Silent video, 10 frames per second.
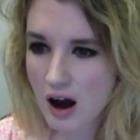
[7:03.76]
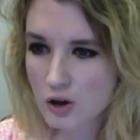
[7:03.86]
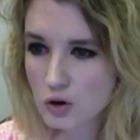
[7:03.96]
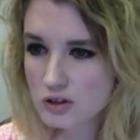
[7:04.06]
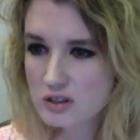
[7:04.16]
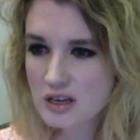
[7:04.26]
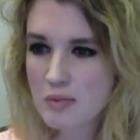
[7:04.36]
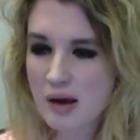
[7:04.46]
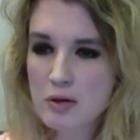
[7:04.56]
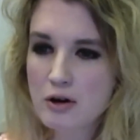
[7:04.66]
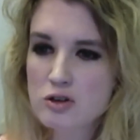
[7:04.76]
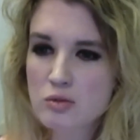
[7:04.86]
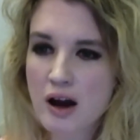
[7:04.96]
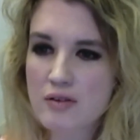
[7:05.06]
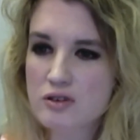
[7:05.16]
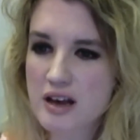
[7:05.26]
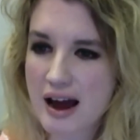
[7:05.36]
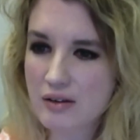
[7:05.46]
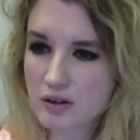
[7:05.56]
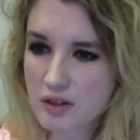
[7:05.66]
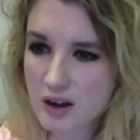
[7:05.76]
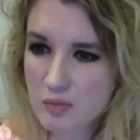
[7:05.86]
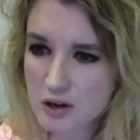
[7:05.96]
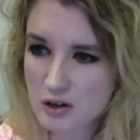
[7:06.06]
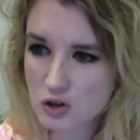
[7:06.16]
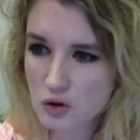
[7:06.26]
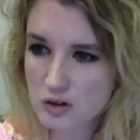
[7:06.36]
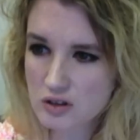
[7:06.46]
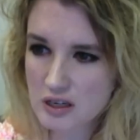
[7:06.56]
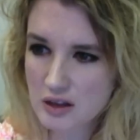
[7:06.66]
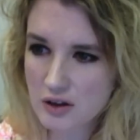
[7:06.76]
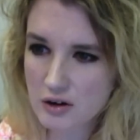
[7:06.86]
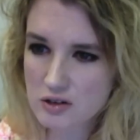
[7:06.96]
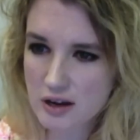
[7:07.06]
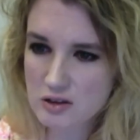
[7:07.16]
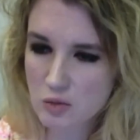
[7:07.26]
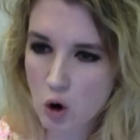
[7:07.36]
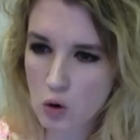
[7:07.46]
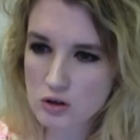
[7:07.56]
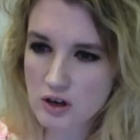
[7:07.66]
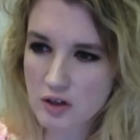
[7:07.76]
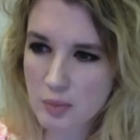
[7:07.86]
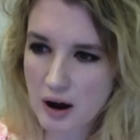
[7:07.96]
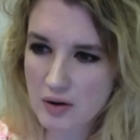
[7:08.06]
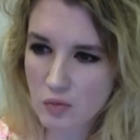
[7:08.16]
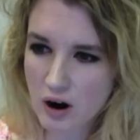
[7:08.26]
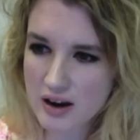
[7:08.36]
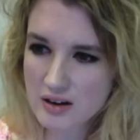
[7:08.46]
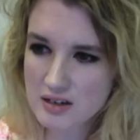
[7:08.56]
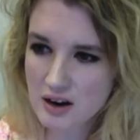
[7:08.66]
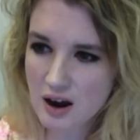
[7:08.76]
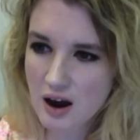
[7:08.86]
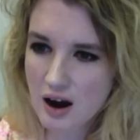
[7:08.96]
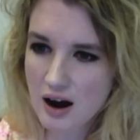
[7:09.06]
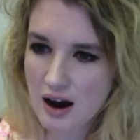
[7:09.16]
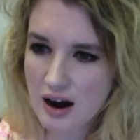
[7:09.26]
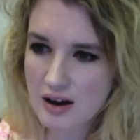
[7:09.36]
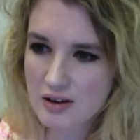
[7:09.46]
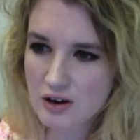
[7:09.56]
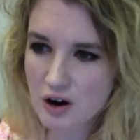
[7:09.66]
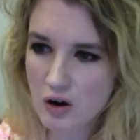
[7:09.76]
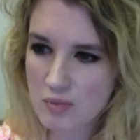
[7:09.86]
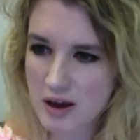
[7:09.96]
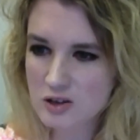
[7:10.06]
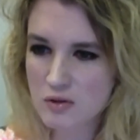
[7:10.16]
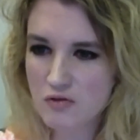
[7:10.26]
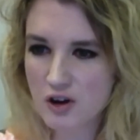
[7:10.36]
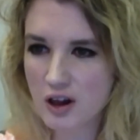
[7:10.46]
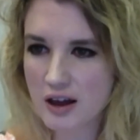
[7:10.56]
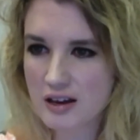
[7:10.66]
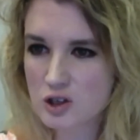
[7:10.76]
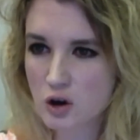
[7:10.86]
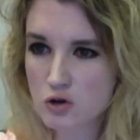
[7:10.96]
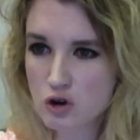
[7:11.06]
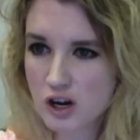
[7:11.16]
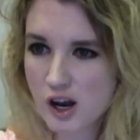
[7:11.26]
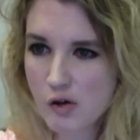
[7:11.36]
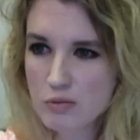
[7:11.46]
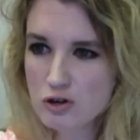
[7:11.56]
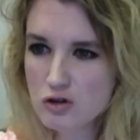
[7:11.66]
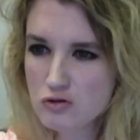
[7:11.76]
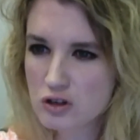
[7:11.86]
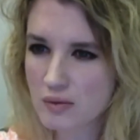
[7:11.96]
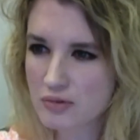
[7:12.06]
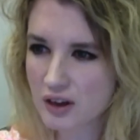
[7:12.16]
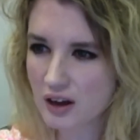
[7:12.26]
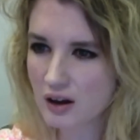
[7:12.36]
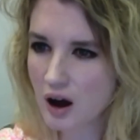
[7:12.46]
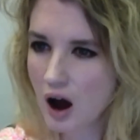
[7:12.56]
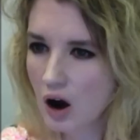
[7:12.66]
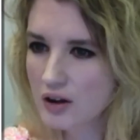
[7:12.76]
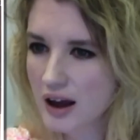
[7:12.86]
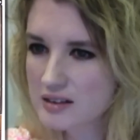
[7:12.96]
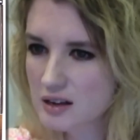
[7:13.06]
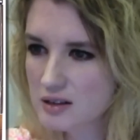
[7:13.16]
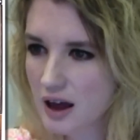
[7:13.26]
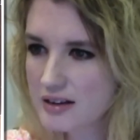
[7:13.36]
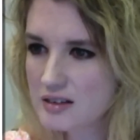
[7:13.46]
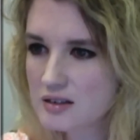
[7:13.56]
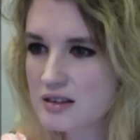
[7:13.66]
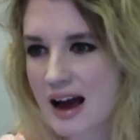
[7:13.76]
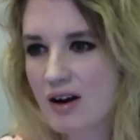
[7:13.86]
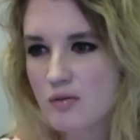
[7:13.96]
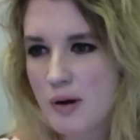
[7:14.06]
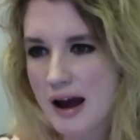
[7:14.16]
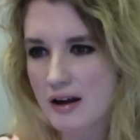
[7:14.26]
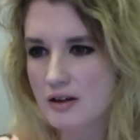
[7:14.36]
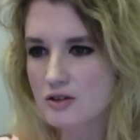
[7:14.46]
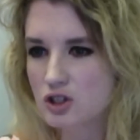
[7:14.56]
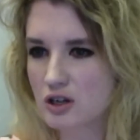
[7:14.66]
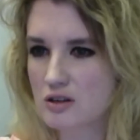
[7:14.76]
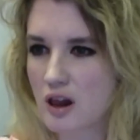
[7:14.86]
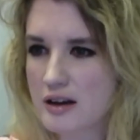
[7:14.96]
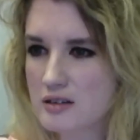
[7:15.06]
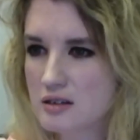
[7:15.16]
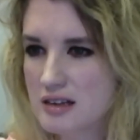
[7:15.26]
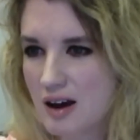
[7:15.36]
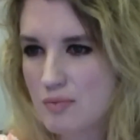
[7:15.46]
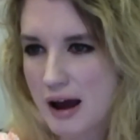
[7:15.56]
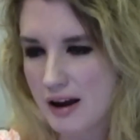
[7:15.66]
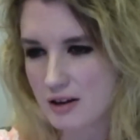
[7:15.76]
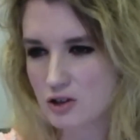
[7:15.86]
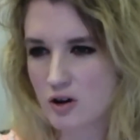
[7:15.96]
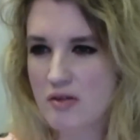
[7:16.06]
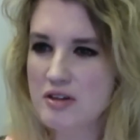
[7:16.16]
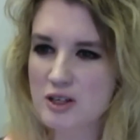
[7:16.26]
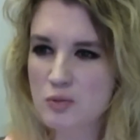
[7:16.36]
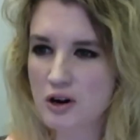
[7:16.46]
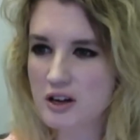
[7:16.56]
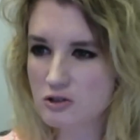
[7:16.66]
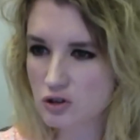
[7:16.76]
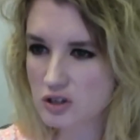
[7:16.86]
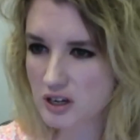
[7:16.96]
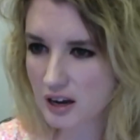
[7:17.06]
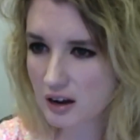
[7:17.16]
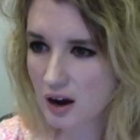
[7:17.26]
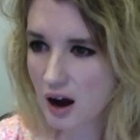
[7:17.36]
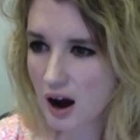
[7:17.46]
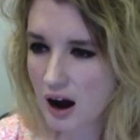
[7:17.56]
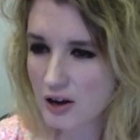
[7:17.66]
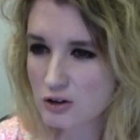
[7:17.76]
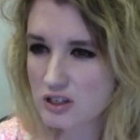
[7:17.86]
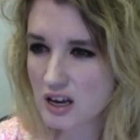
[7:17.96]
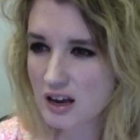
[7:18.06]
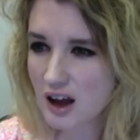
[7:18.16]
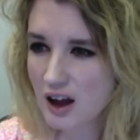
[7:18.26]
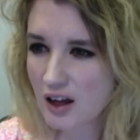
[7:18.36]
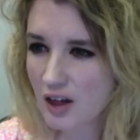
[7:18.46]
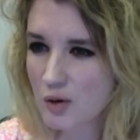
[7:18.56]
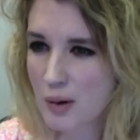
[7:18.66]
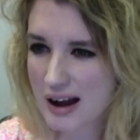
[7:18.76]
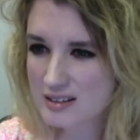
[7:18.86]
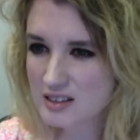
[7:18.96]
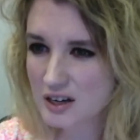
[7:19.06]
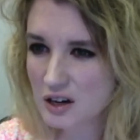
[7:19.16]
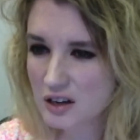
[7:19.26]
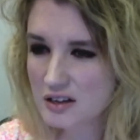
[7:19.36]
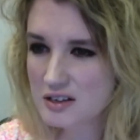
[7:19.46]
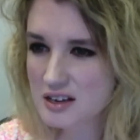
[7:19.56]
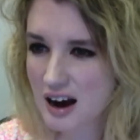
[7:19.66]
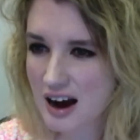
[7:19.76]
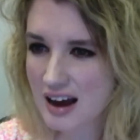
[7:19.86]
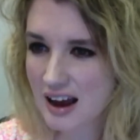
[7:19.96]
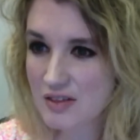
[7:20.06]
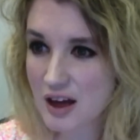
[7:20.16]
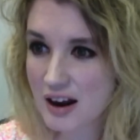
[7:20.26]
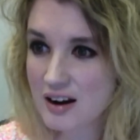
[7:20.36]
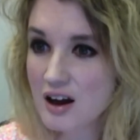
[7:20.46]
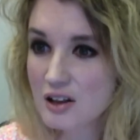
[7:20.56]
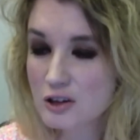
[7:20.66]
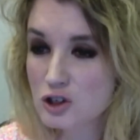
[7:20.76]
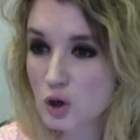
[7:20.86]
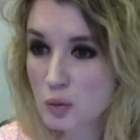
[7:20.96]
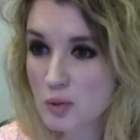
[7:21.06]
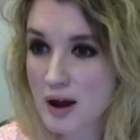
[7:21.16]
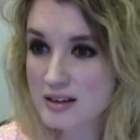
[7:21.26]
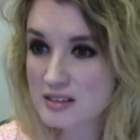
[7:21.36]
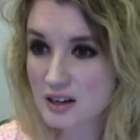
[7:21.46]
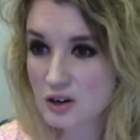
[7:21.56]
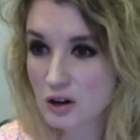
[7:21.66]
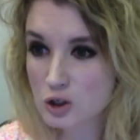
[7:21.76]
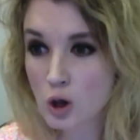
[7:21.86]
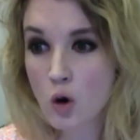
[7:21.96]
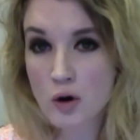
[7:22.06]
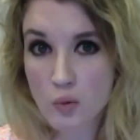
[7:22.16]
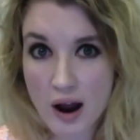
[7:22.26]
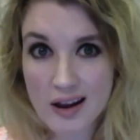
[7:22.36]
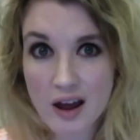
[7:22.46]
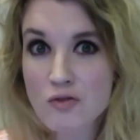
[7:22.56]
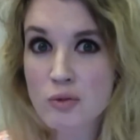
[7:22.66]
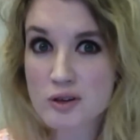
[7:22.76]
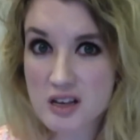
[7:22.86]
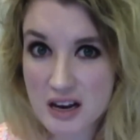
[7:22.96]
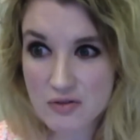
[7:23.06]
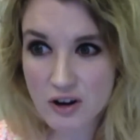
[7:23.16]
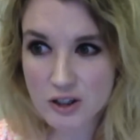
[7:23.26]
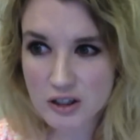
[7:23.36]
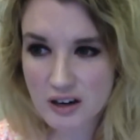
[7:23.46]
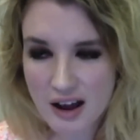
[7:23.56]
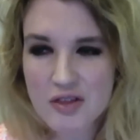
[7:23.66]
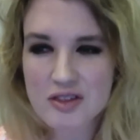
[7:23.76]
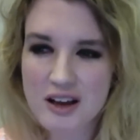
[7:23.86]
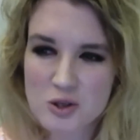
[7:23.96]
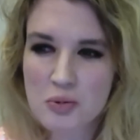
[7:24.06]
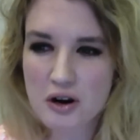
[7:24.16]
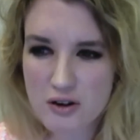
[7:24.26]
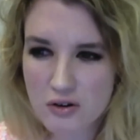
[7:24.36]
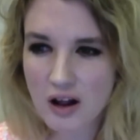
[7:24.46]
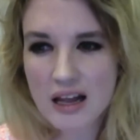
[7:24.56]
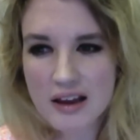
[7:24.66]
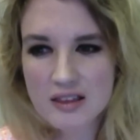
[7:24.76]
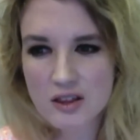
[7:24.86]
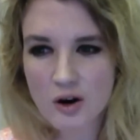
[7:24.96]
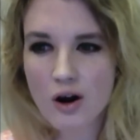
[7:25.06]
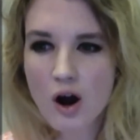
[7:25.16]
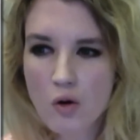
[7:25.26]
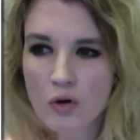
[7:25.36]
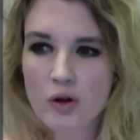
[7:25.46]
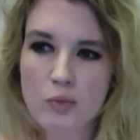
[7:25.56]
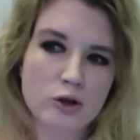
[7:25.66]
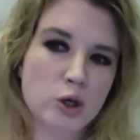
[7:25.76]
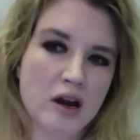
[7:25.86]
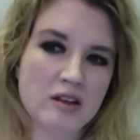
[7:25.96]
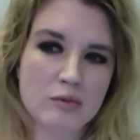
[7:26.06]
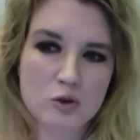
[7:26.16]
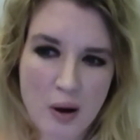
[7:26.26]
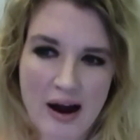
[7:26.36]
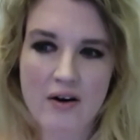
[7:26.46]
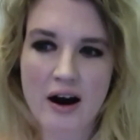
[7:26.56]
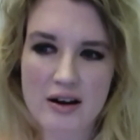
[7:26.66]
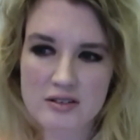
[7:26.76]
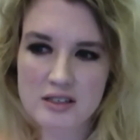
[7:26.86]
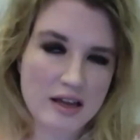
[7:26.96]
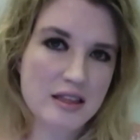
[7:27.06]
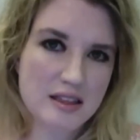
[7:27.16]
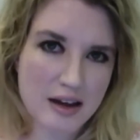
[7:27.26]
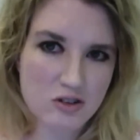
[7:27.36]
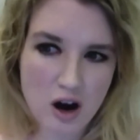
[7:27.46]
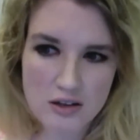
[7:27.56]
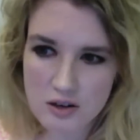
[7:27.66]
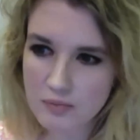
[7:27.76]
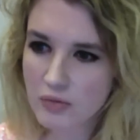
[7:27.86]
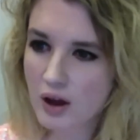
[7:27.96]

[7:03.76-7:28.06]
Uh, you can see maybe there's some kind of sound thing because you can see that there's like some holes on the bottom right. Uh, you know, and it makes me feel like it's so you can hear them do something. Oh yeah, it says lights and sound package. It's a lights and sound package. So I think that's pretty interesting. Uh, you see uh, the bat signal in the sky and then the Superman signal is glowing red, like from his heat vision. And I think that's pretty cool. I like that they're really portraying them as powerhouses. I think that's awesome.